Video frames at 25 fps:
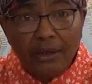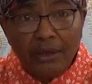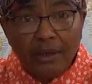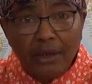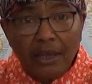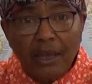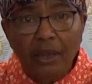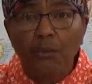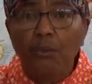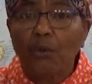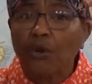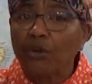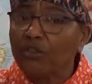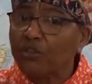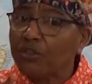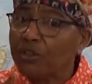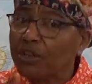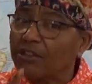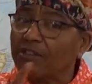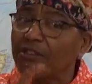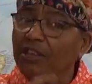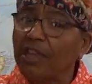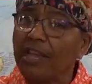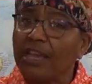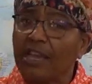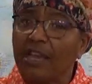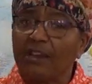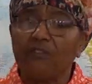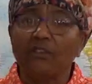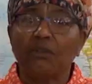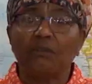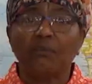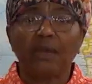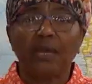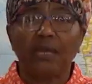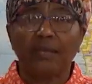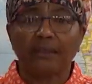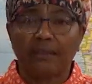He wants you to take every
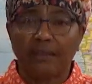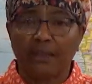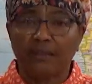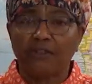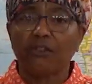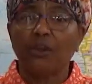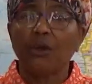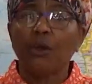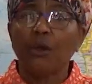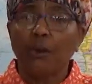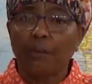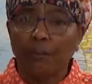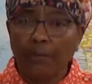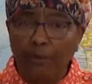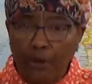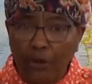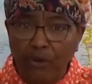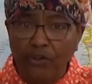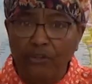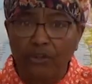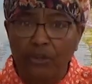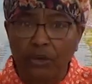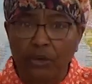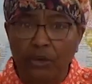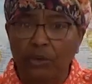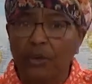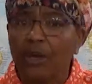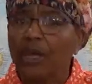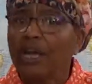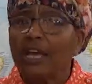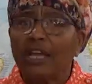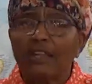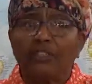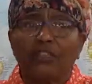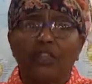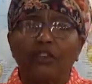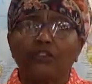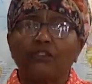message personal,
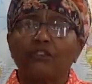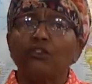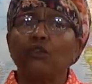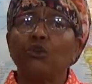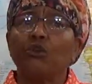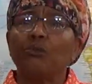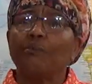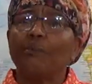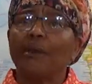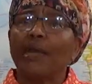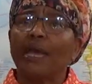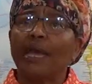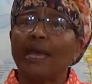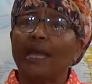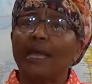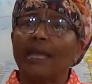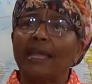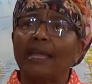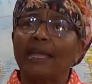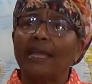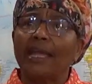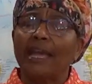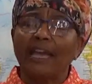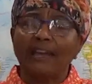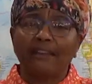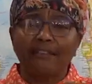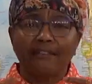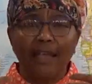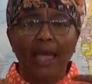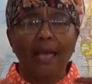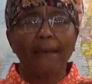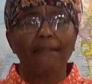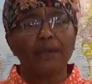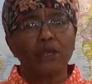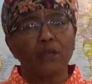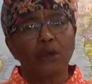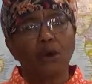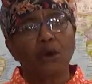that you may
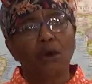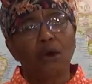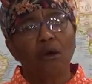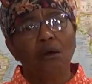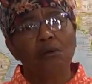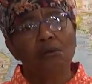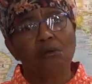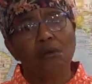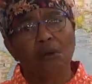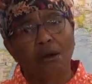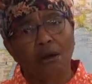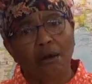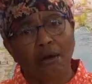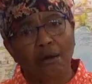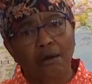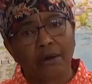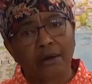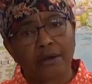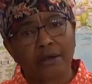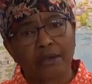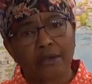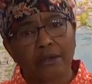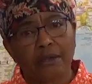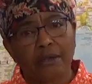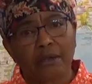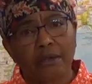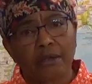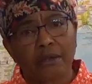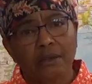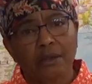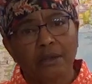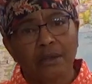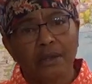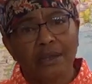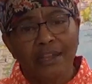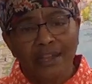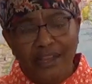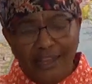examine your own heart.
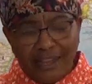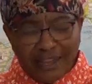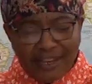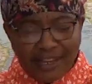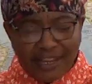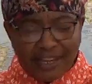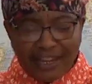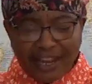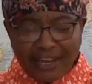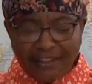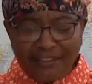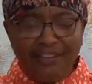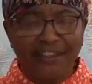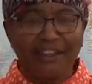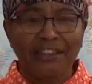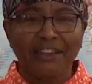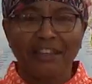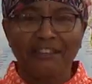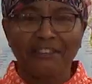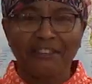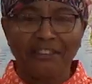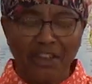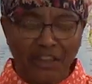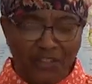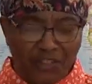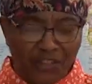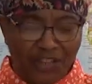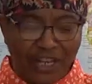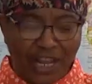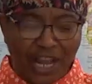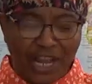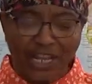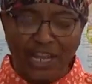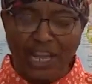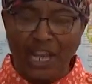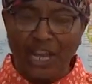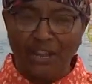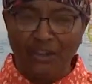Can I tell you, there's nothing
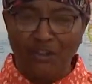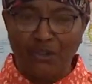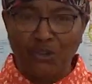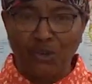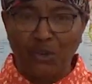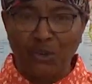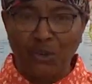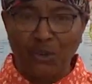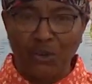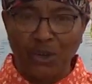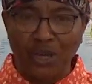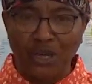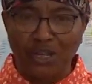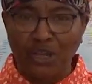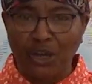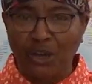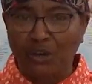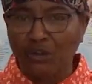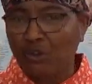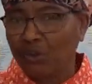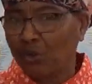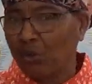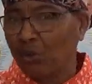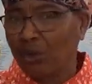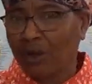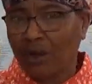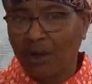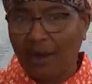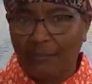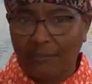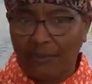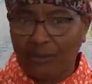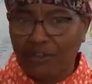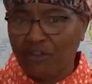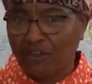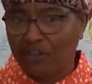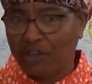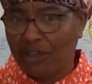I can't do in Yahshua
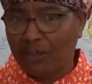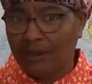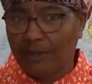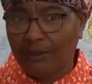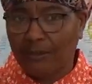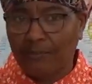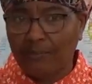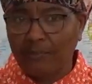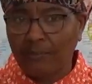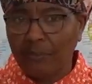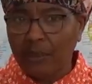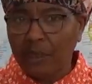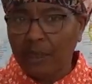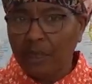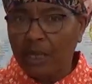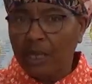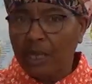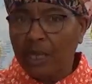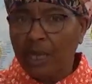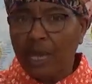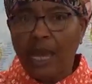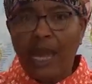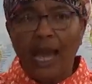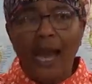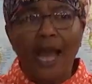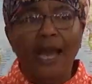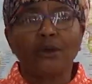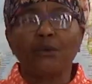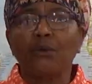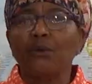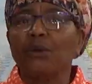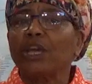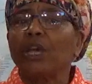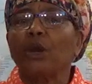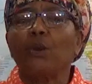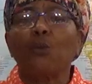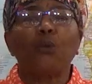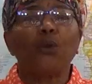HaMashiach. I
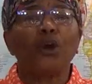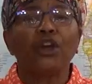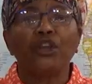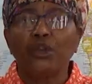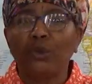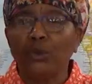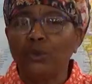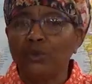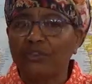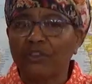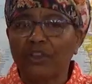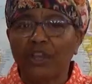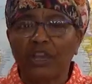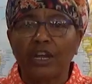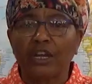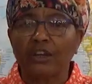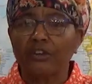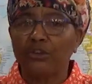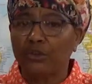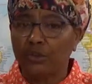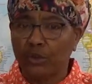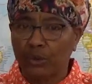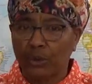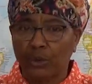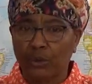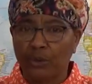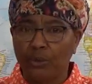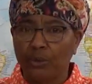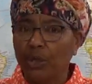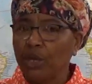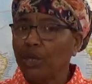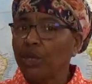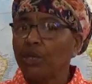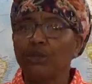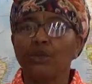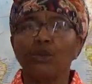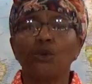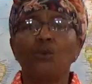don't care what you say or do,
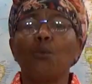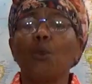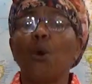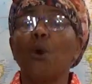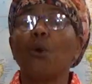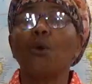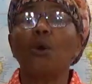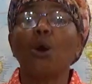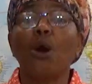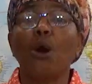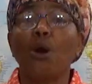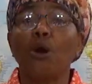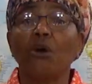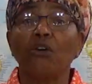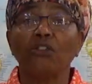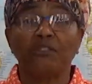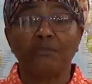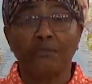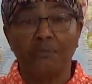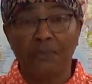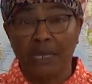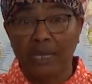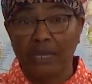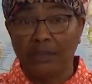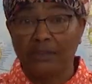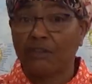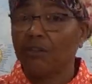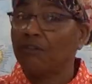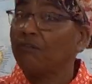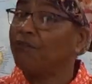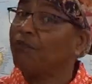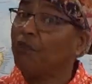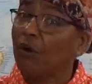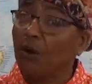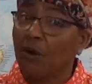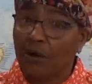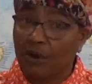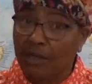you won't cause me to
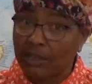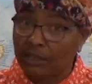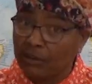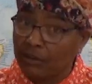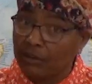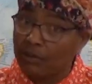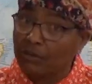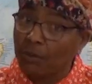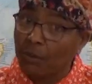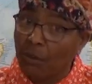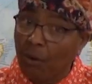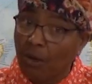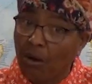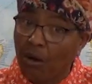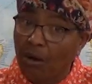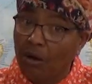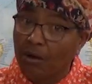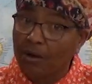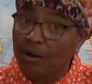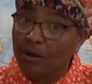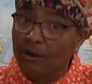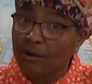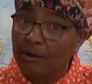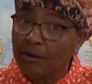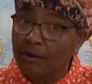fall in this walk.